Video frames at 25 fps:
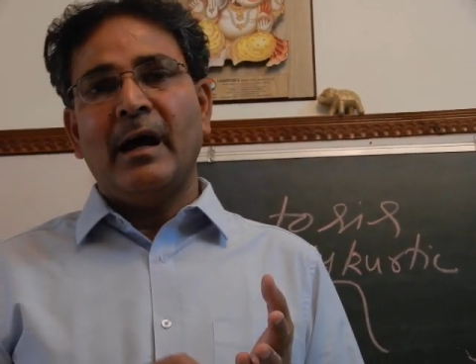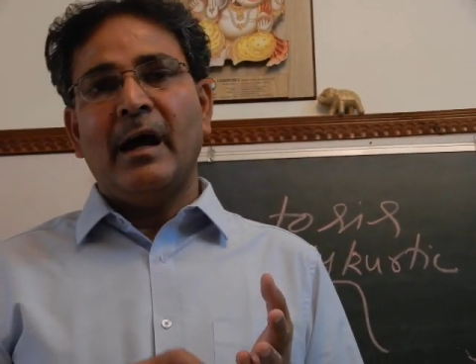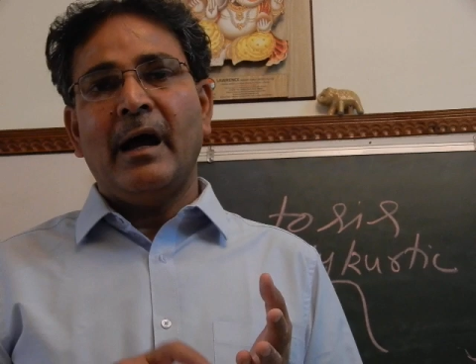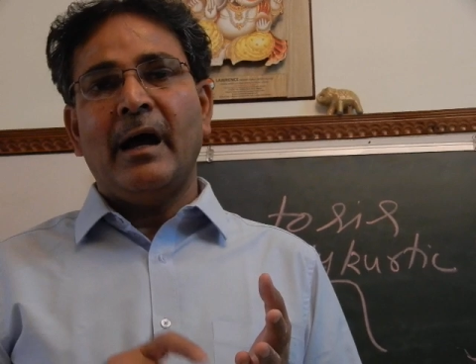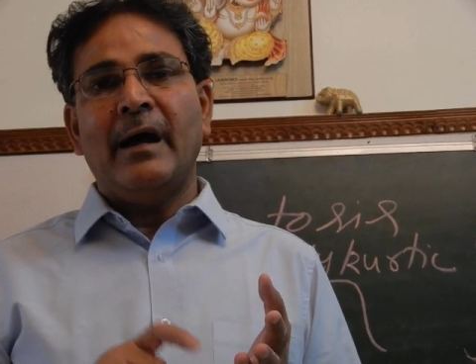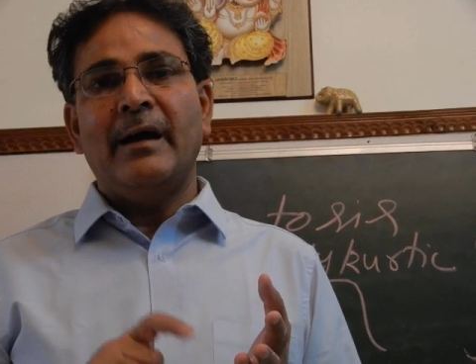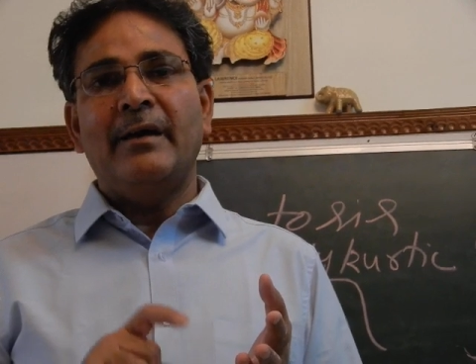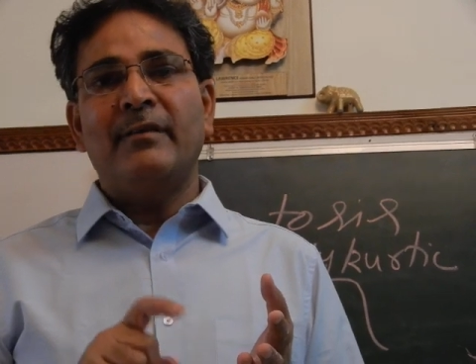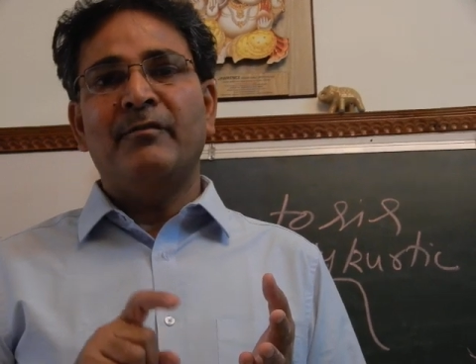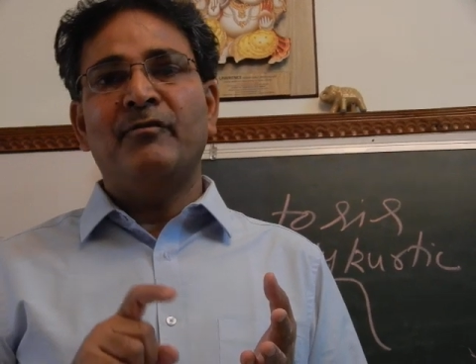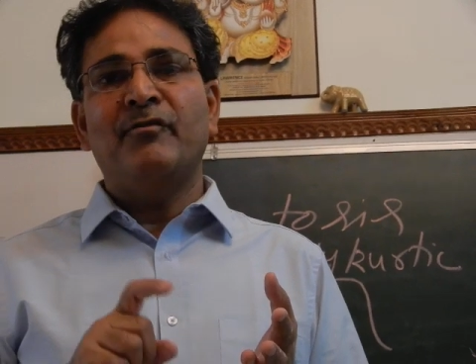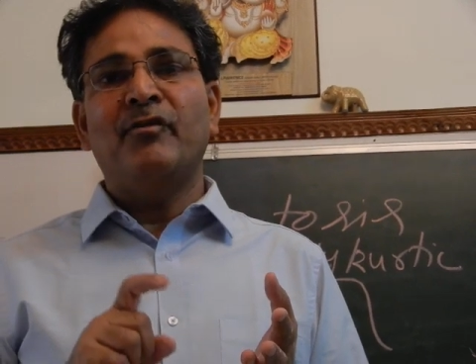
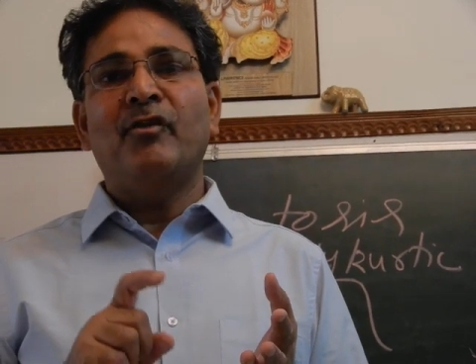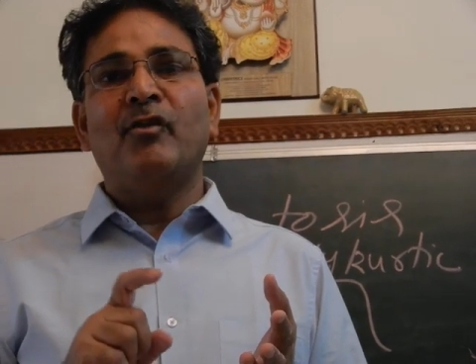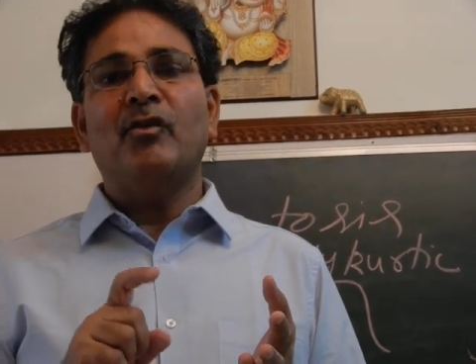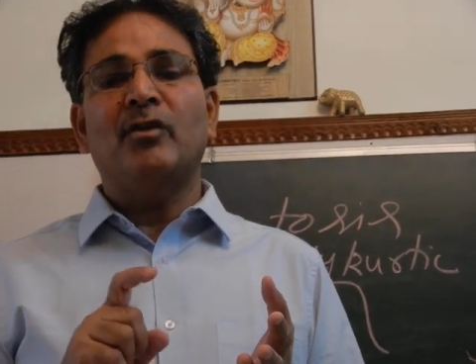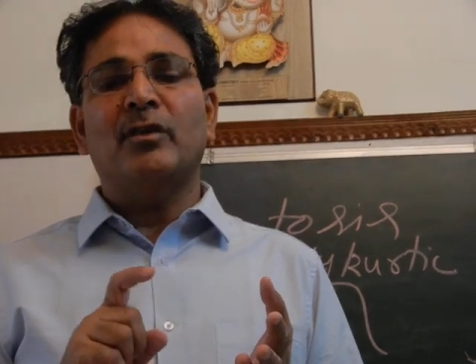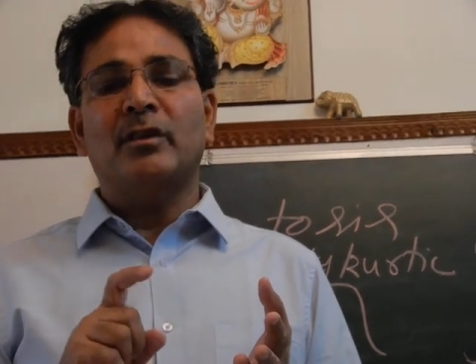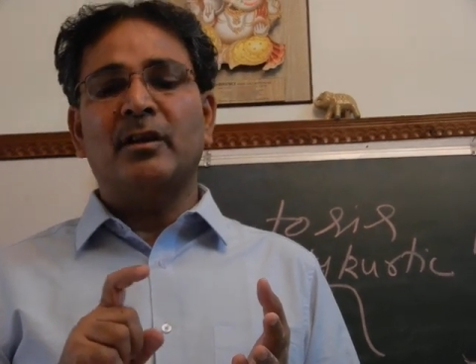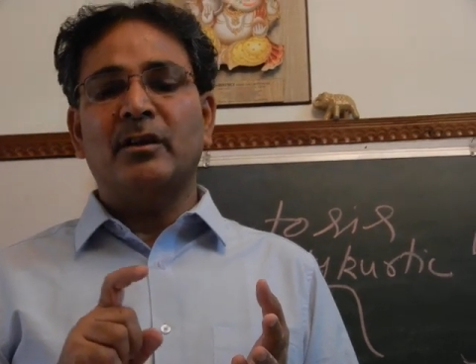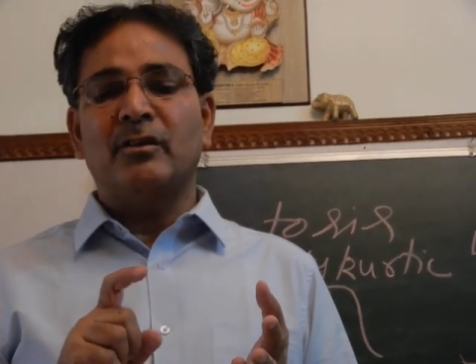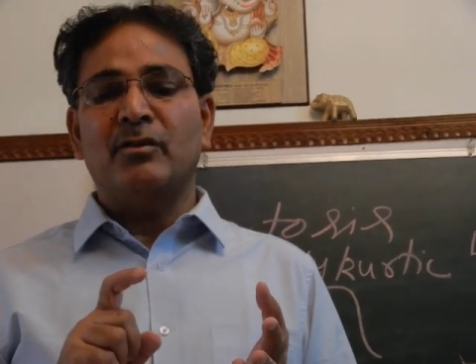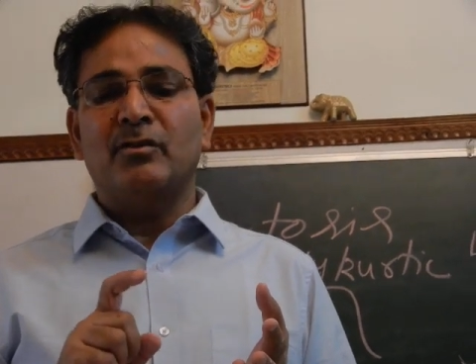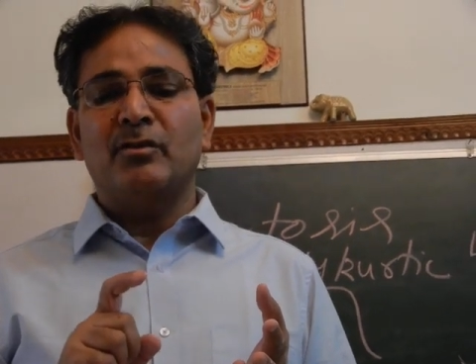and
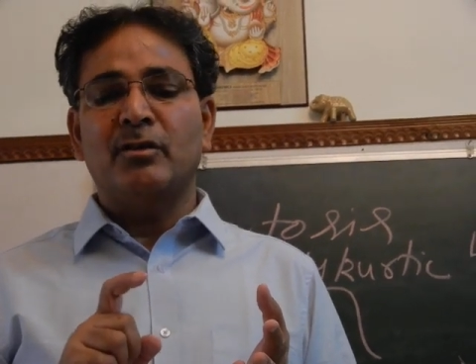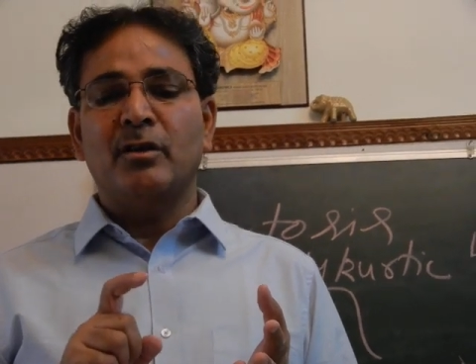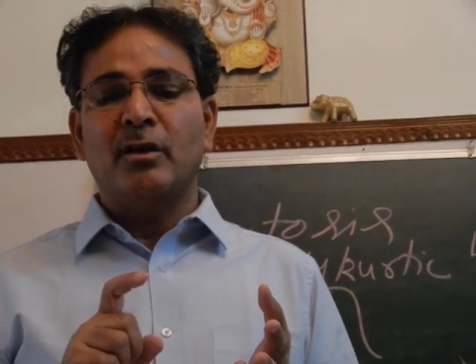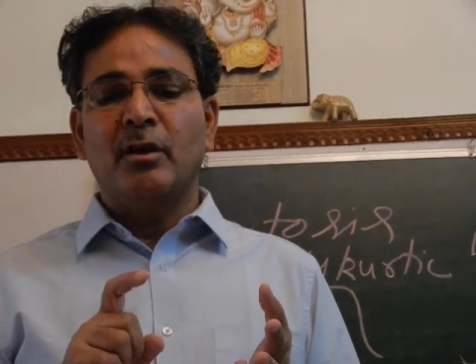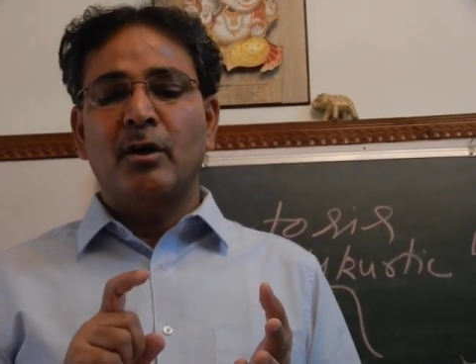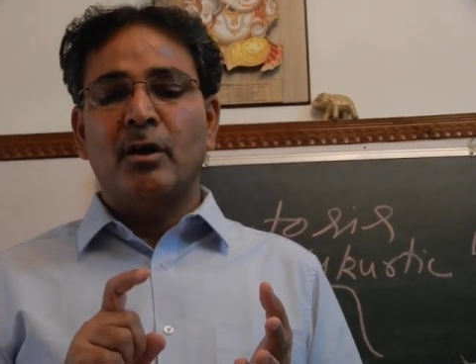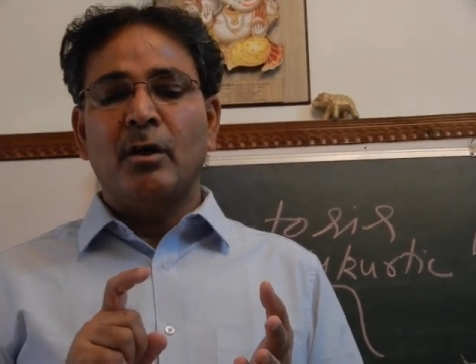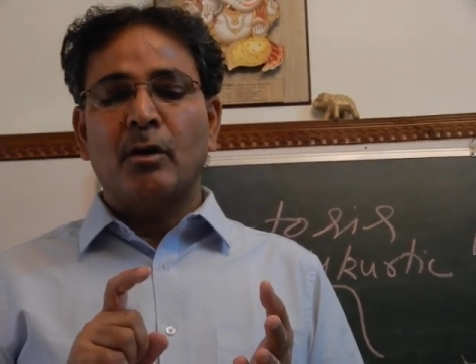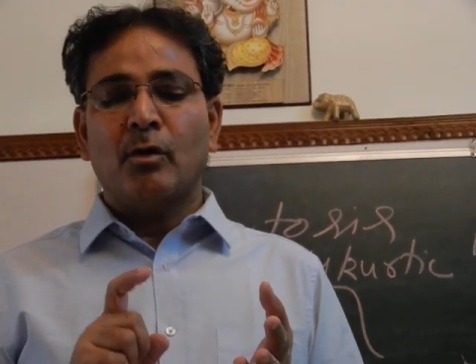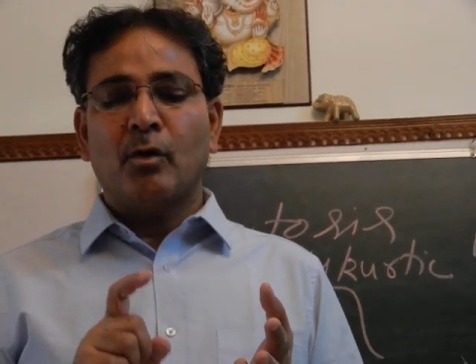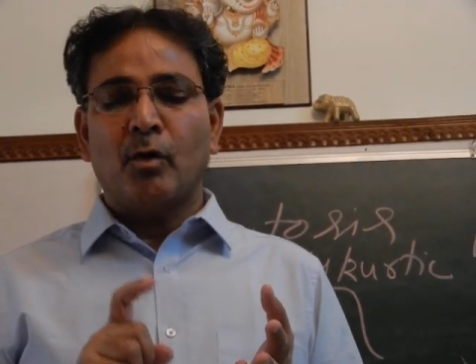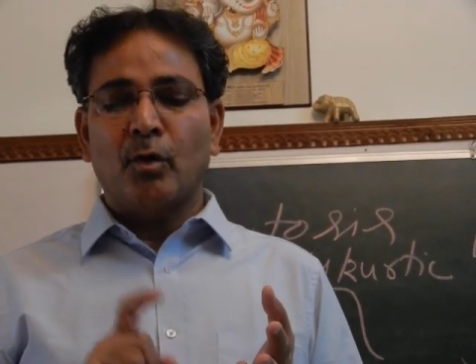fourth is
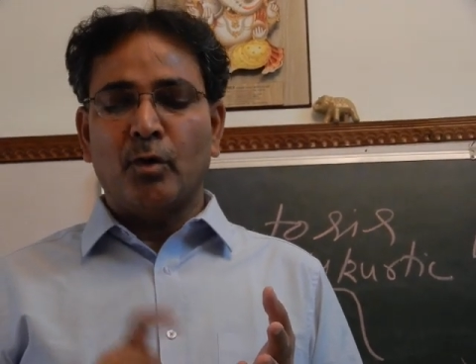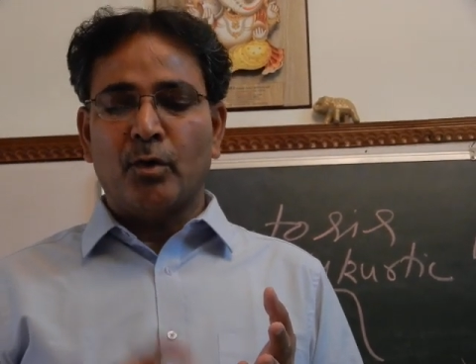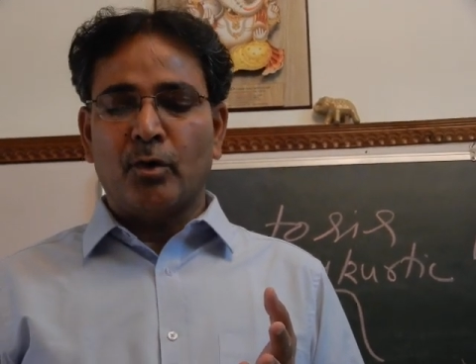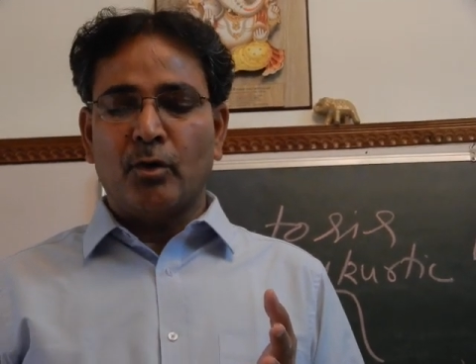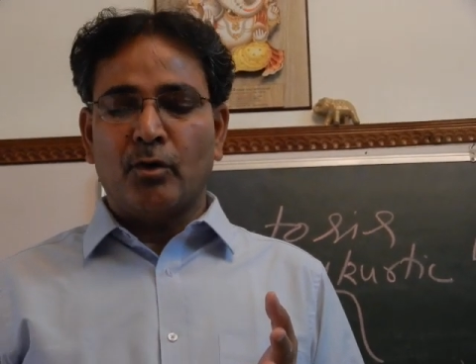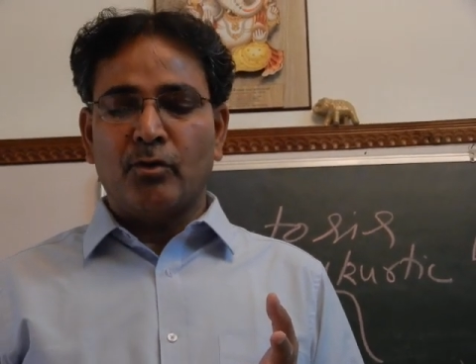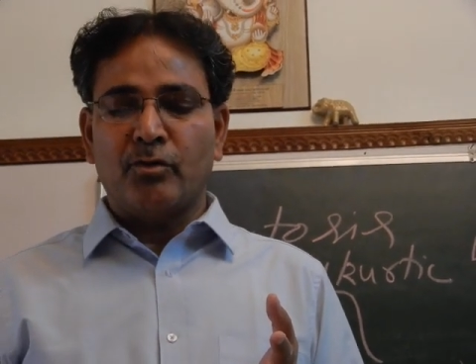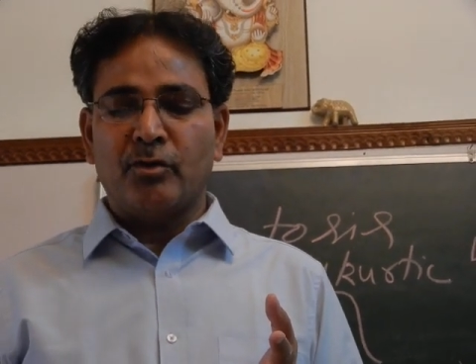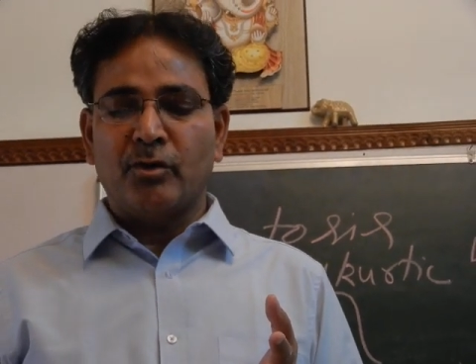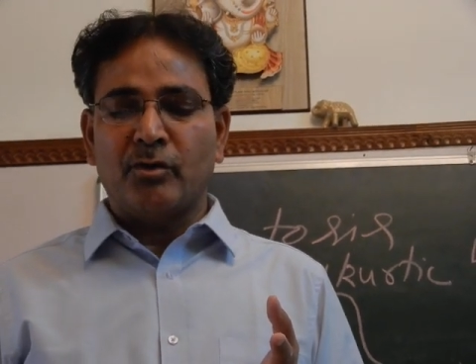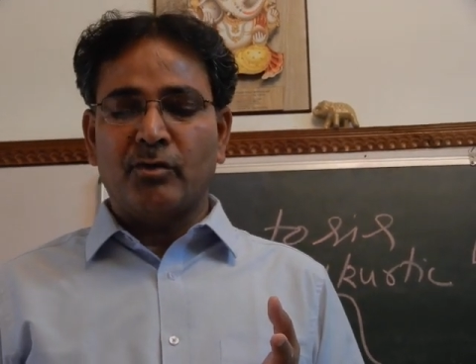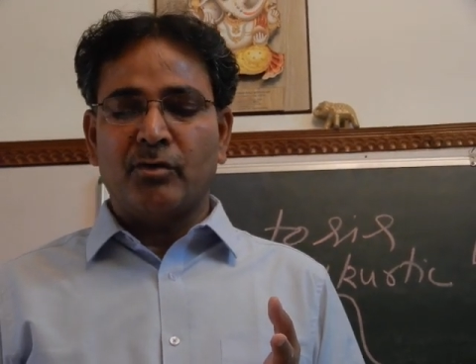
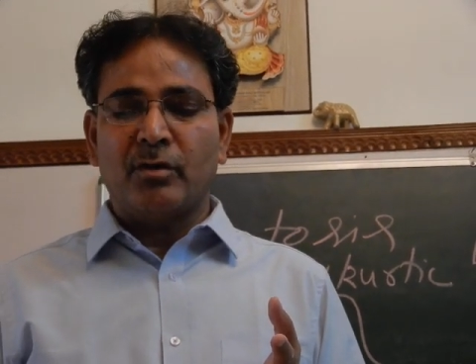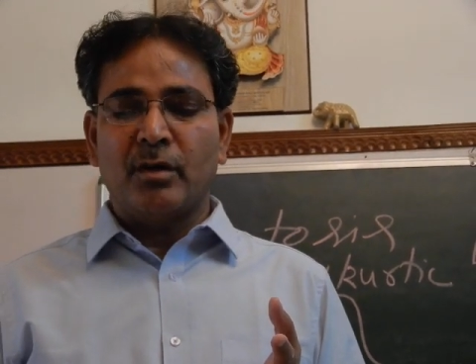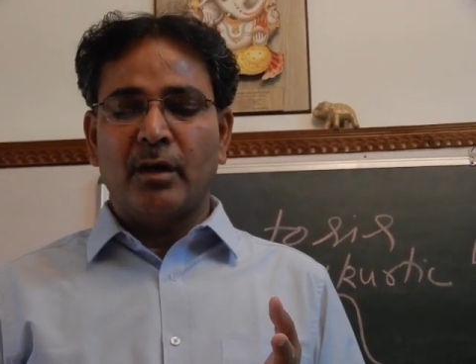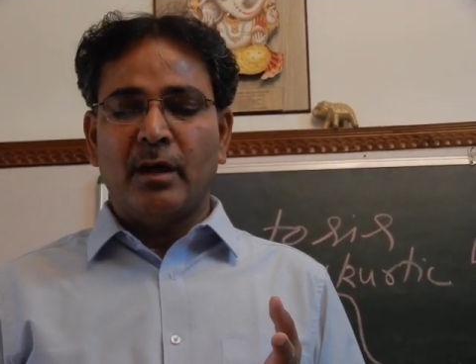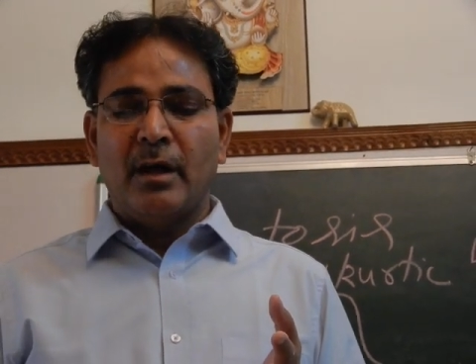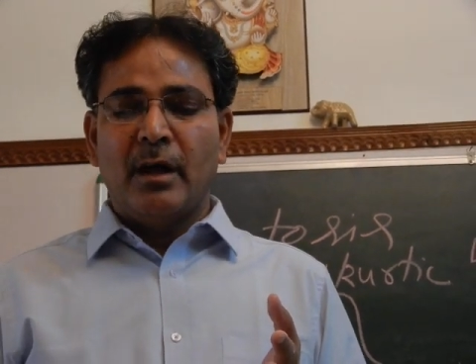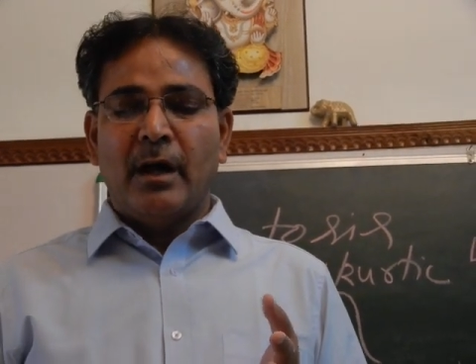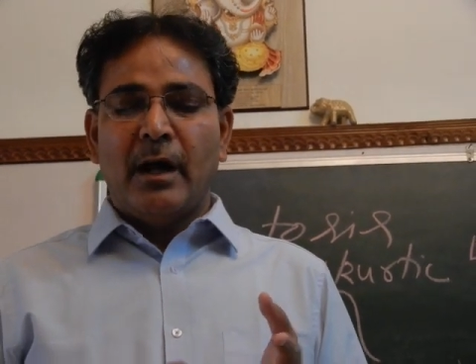kurtosis.